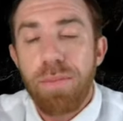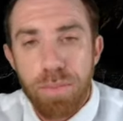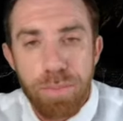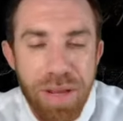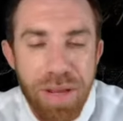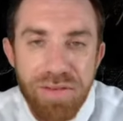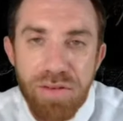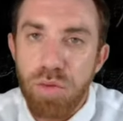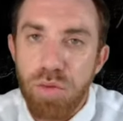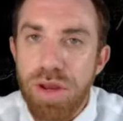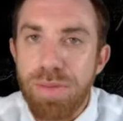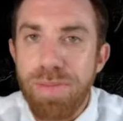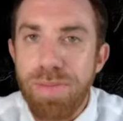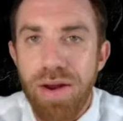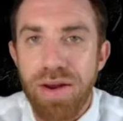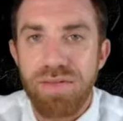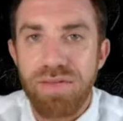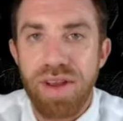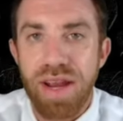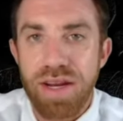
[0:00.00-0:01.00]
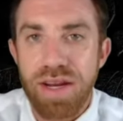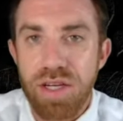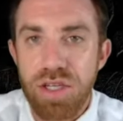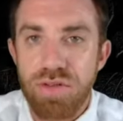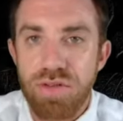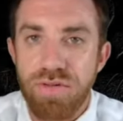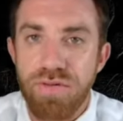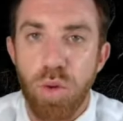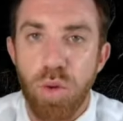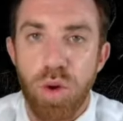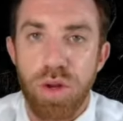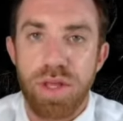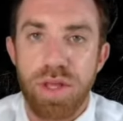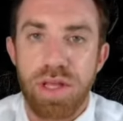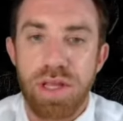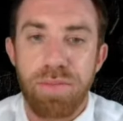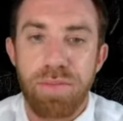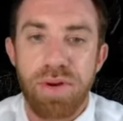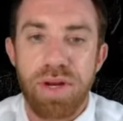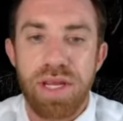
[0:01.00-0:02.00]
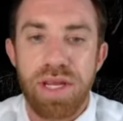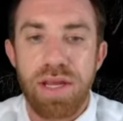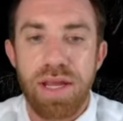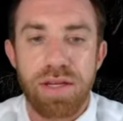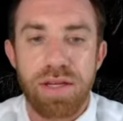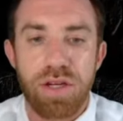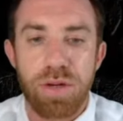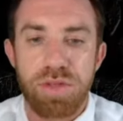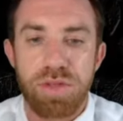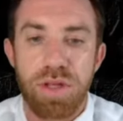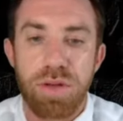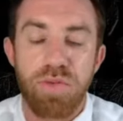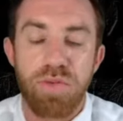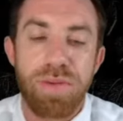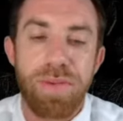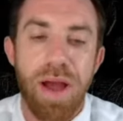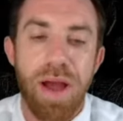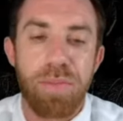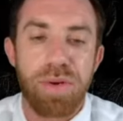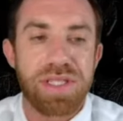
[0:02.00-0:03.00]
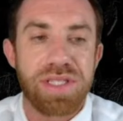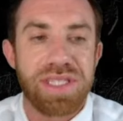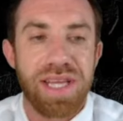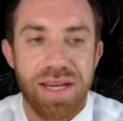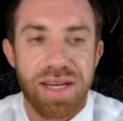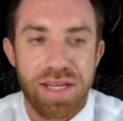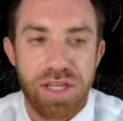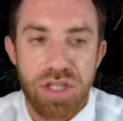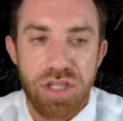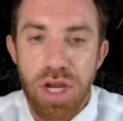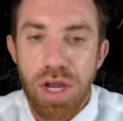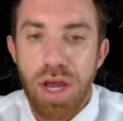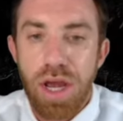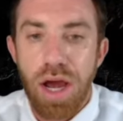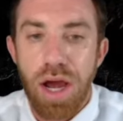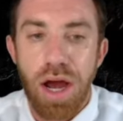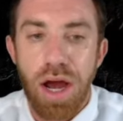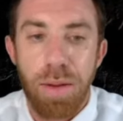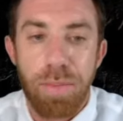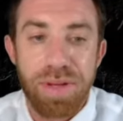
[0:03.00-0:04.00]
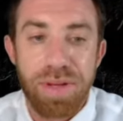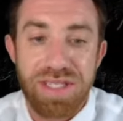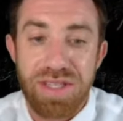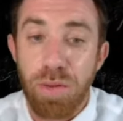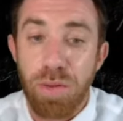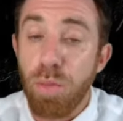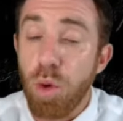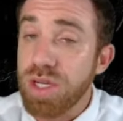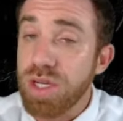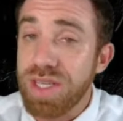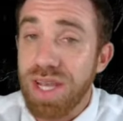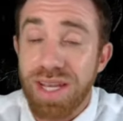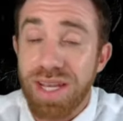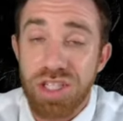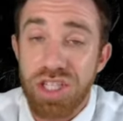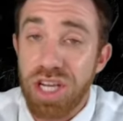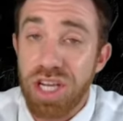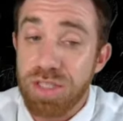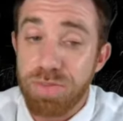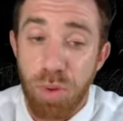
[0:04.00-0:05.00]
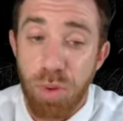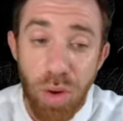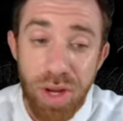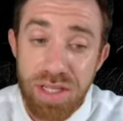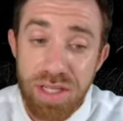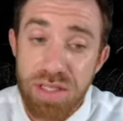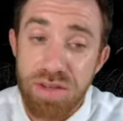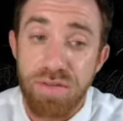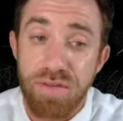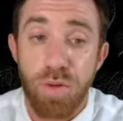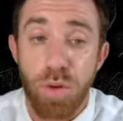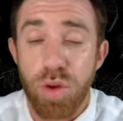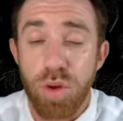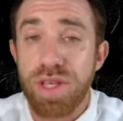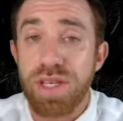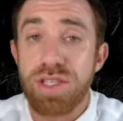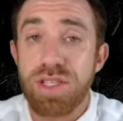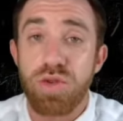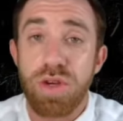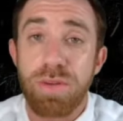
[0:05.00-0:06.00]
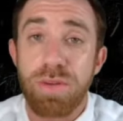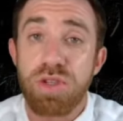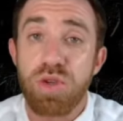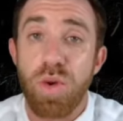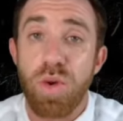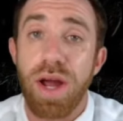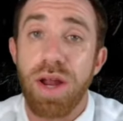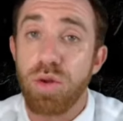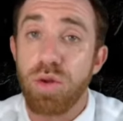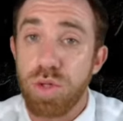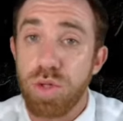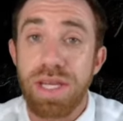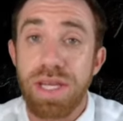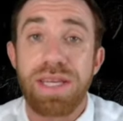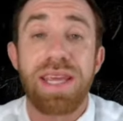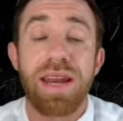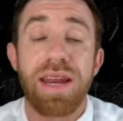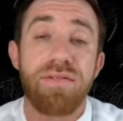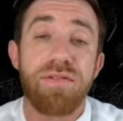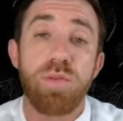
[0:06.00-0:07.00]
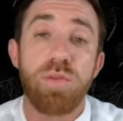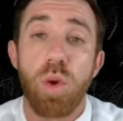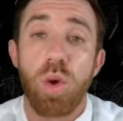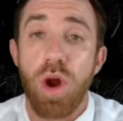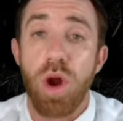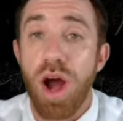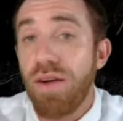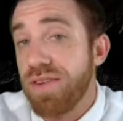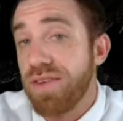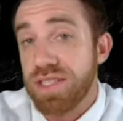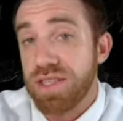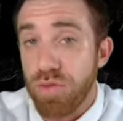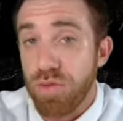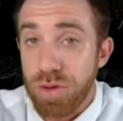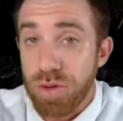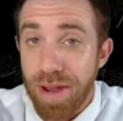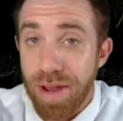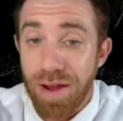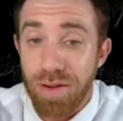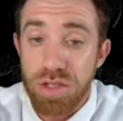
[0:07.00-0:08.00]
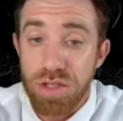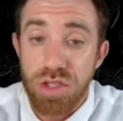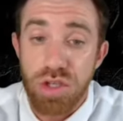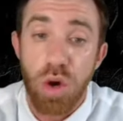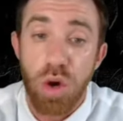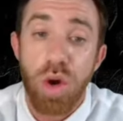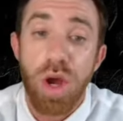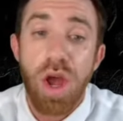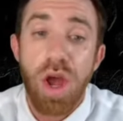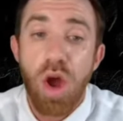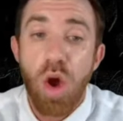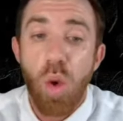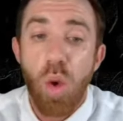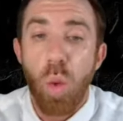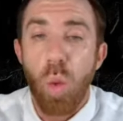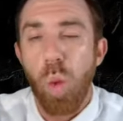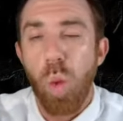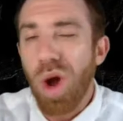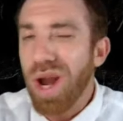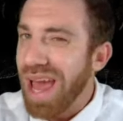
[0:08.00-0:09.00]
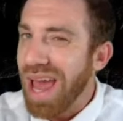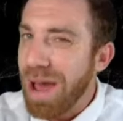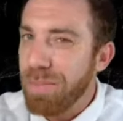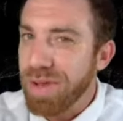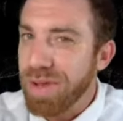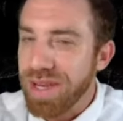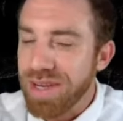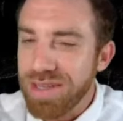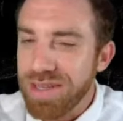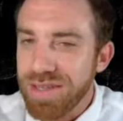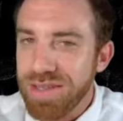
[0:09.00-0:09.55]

Bit of a rebound advantage for the Liberty in terms of the rebound percentage, uh, but still more second chance points for this Dream squad, who did get a few more offensive rebounds. So, what happened?